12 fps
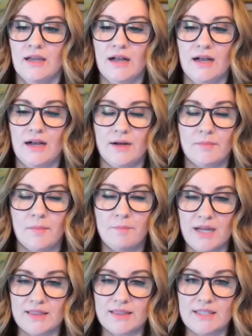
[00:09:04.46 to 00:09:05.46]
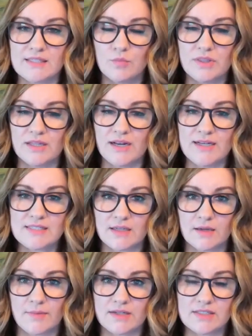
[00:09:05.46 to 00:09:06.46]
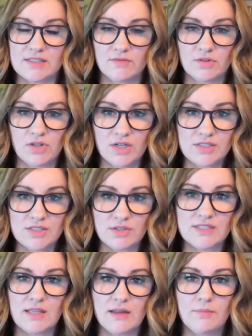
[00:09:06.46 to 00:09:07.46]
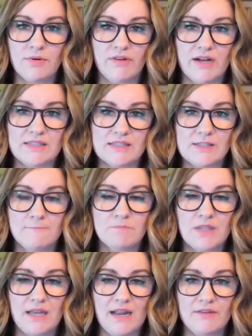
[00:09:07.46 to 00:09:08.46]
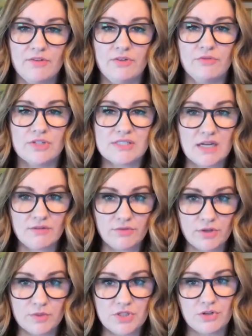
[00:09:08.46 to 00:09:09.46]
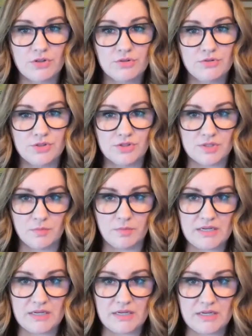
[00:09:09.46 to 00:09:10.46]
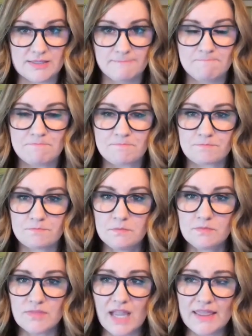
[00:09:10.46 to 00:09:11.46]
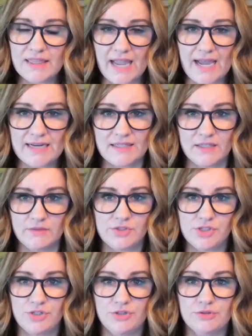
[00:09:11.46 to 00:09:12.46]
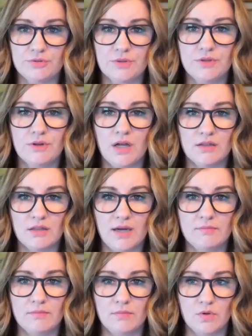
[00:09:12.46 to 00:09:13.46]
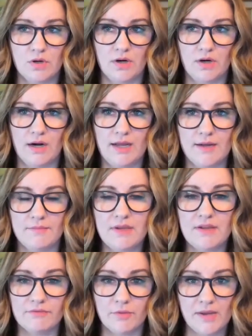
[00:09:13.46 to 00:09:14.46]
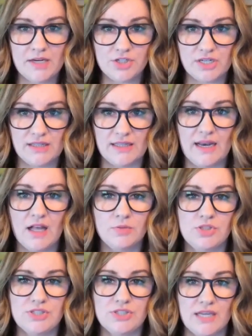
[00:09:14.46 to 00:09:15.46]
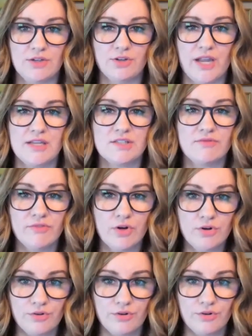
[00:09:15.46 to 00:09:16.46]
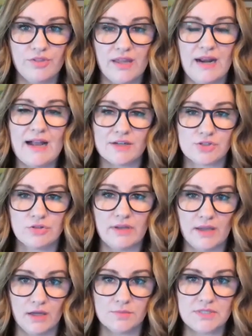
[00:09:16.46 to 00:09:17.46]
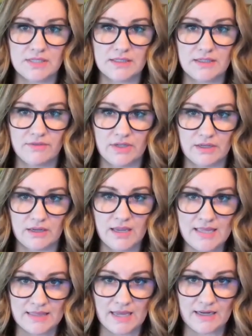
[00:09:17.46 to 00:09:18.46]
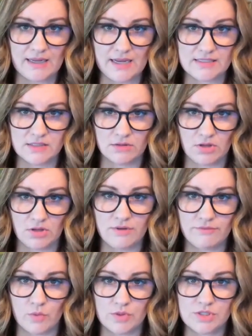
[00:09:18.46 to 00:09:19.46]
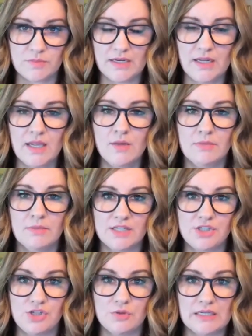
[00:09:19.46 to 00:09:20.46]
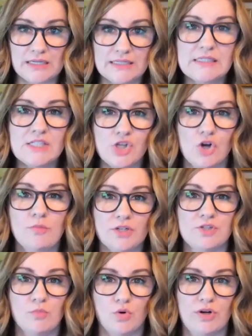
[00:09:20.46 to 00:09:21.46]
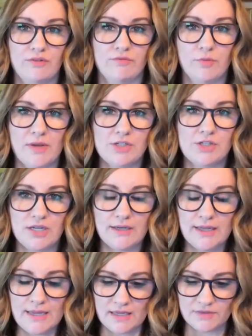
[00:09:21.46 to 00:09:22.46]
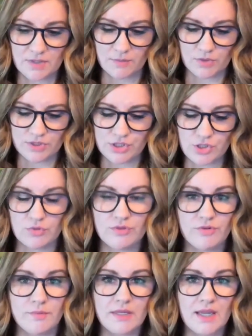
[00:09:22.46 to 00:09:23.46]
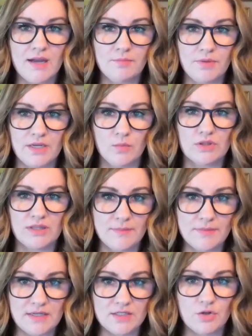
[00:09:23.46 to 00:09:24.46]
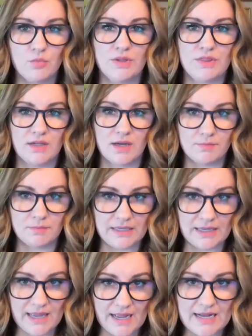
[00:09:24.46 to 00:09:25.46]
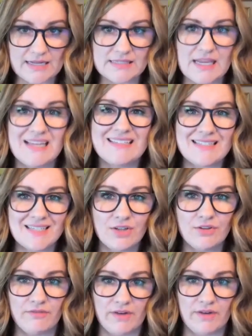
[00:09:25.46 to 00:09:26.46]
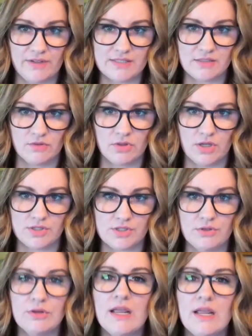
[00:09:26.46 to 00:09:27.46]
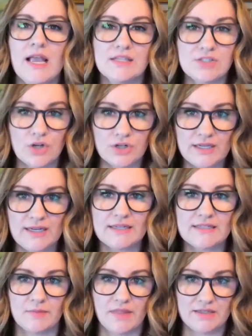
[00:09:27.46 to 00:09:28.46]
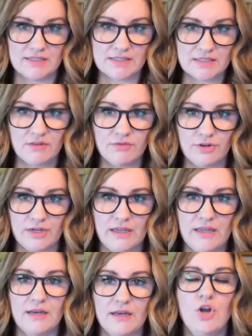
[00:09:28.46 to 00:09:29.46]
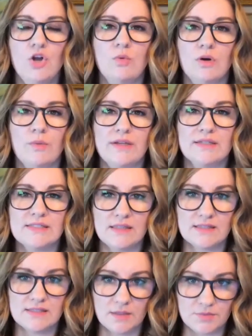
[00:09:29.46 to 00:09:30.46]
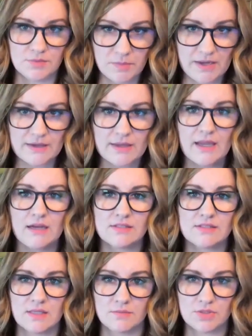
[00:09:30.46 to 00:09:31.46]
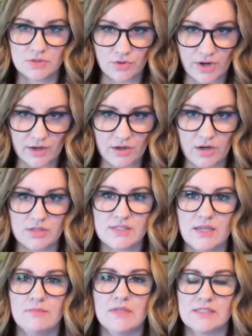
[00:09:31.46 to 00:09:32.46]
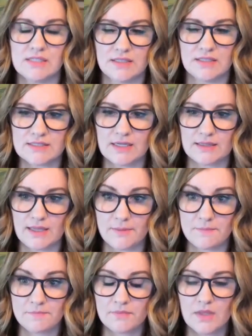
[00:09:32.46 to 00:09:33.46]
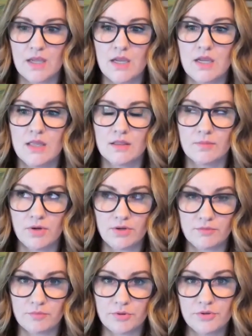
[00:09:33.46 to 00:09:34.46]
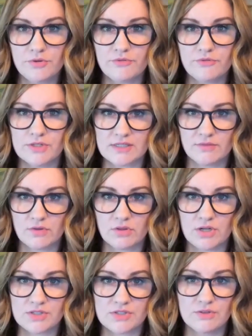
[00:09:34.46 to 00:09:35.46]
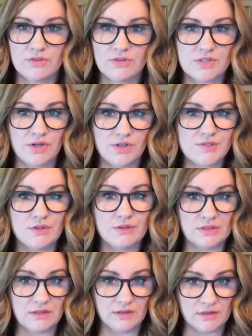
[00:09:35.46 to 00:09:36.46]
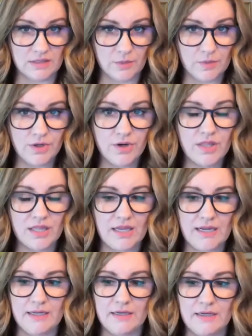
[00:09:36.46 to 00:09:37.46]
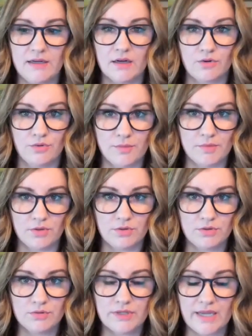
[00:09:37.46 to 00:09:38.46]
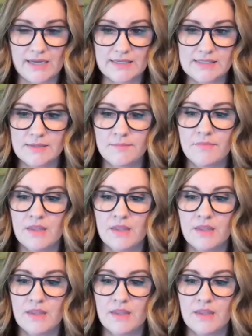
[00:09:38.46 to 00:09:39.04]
But the nice thing about a civil lawsuit is that it provides an avenue for discovery, which includes your subpoenas. And that gives you a lot more information that helps you take your case further, that actually helps in giving that case to law enforcement, because you can get so much more information. If someone's stolen from the company, we're limited to what the company has until they file that civil lawsuit and start getting some of that discovery in, where we can see the subject's bank accounts, the subject's credit card statements, and things like that. The burden of proof for a civil lawsuit is also lower than a criminal case.